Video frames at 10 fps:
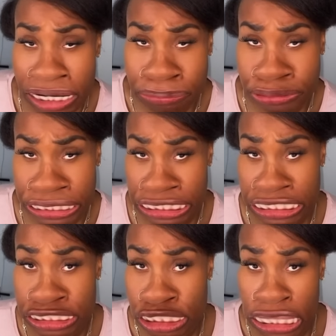not bringing
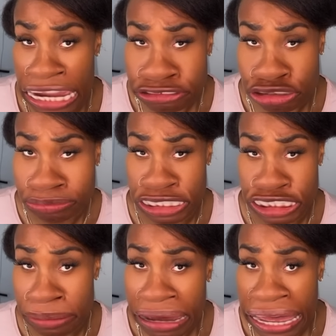this to life too
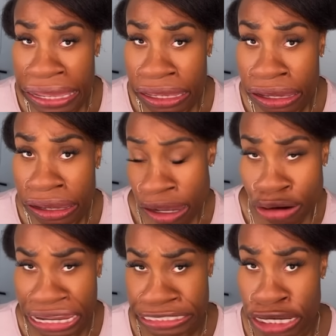much, am I?
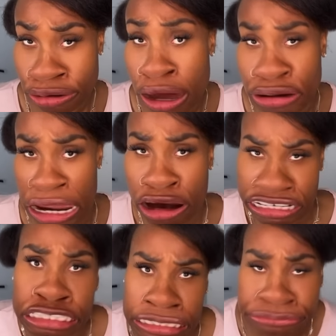Okay, no. Okay, all
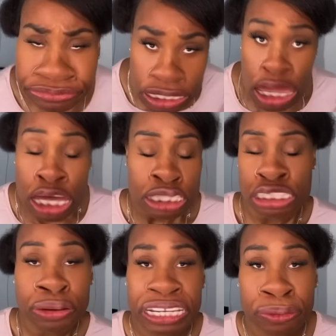right, good.
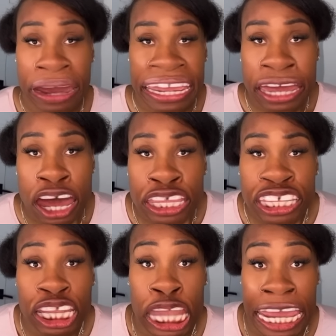So anyway,
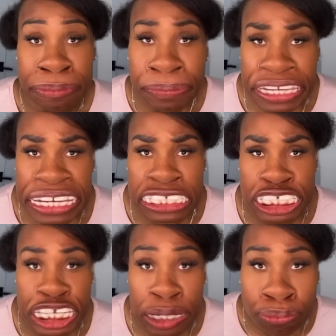the light began
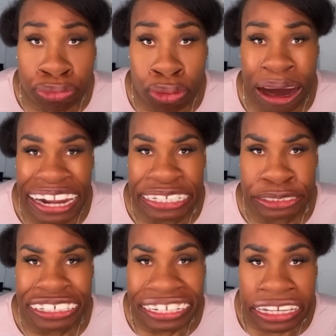to get
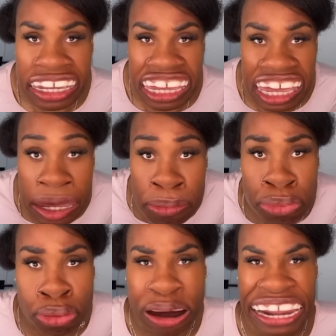brighter
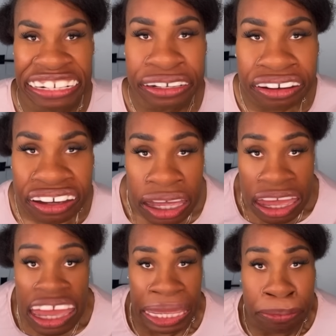and brighter
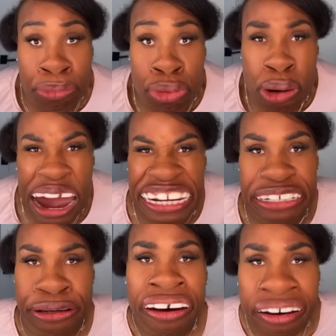and
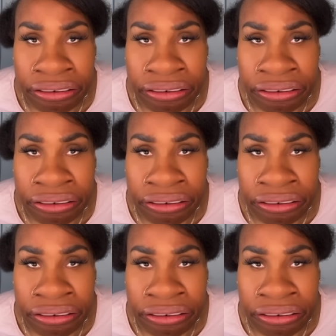brighter.